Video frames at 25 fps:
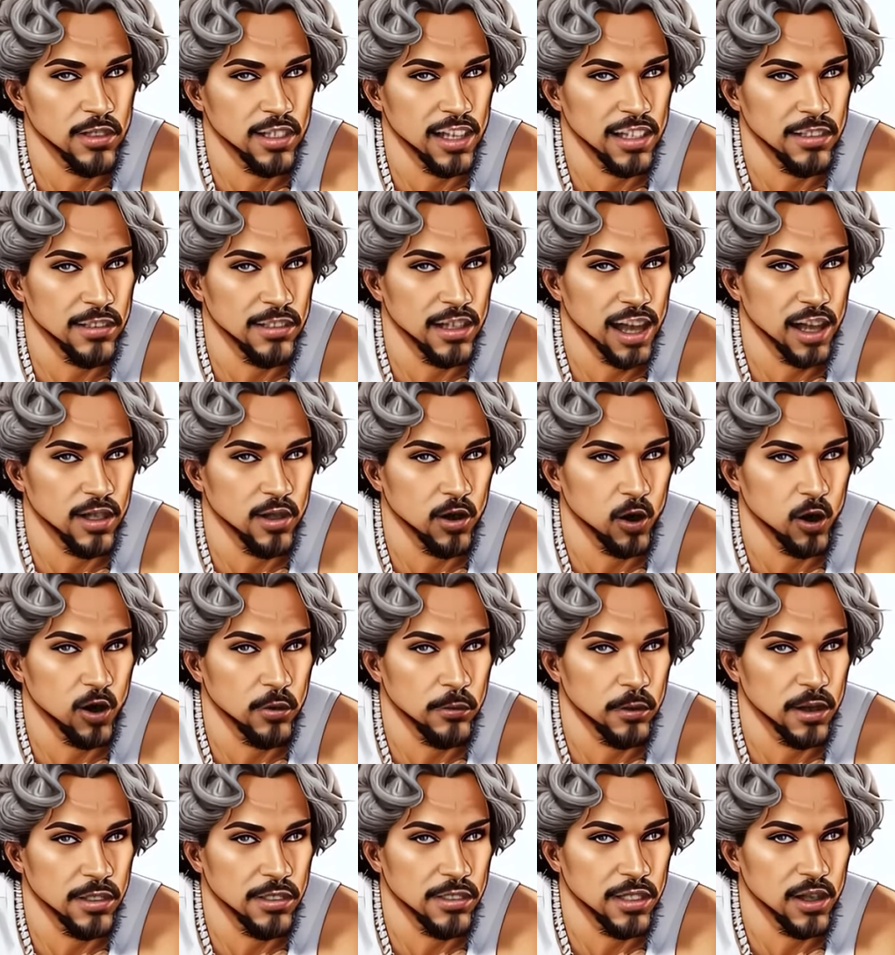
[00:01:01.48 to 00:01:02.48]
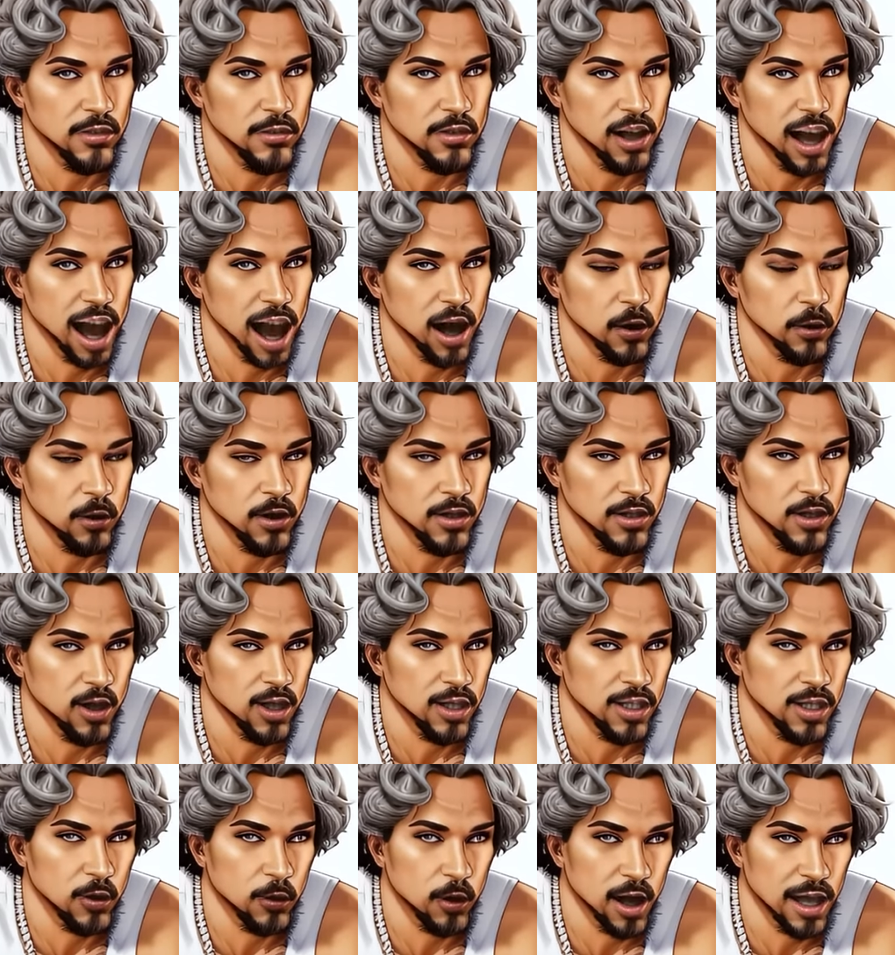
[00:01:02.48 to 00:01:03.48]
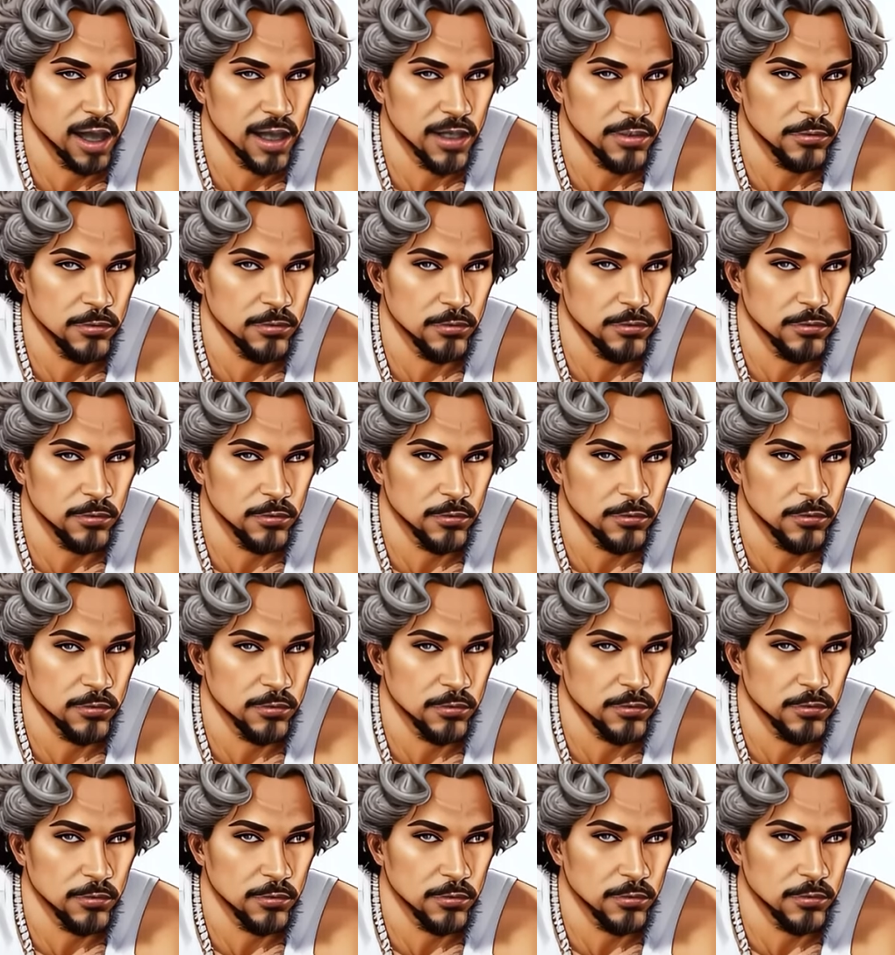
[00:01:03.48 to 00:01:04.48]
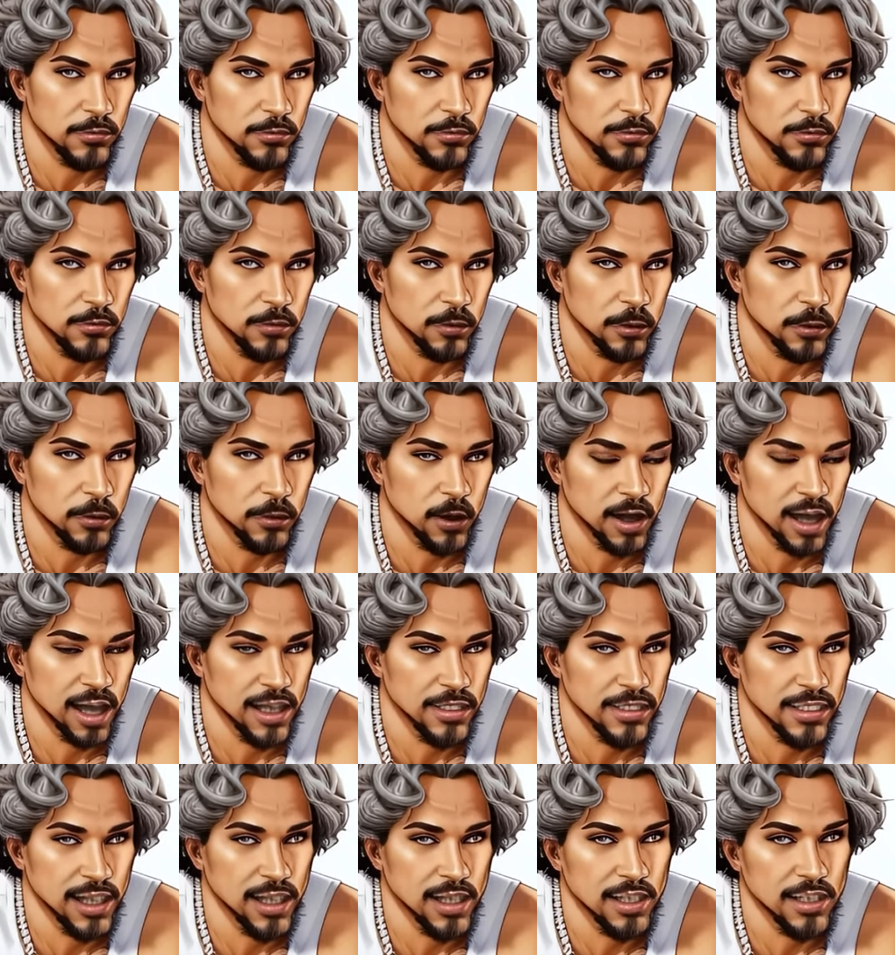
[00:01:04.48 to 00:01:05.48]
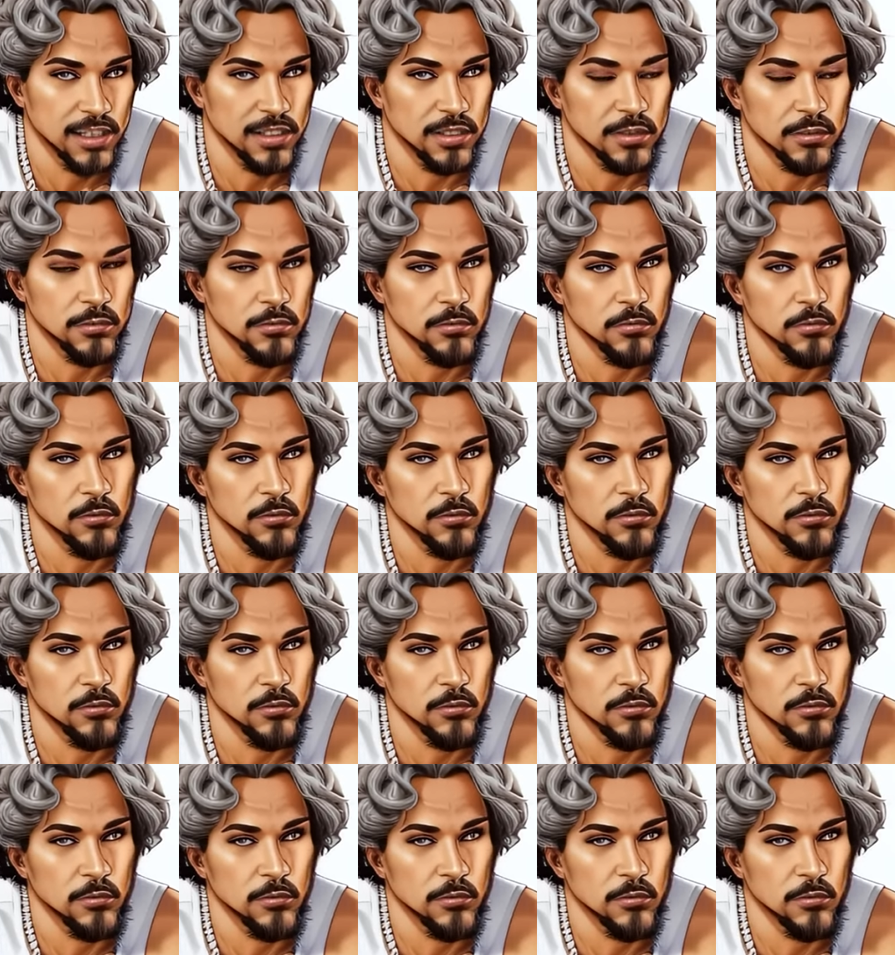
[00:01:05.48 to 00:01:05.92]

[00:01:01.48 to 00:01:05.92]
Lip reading: since. And I told myself I wasn't gonna sweat it. But I did.